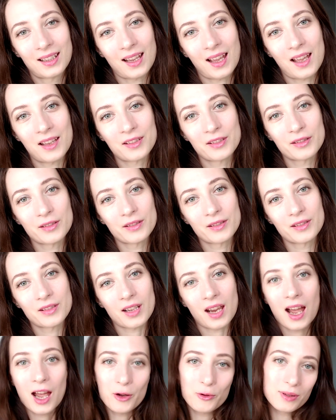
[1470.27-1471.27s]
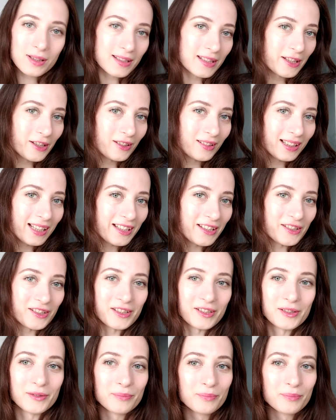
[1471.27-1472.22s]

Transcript: and I will see you later.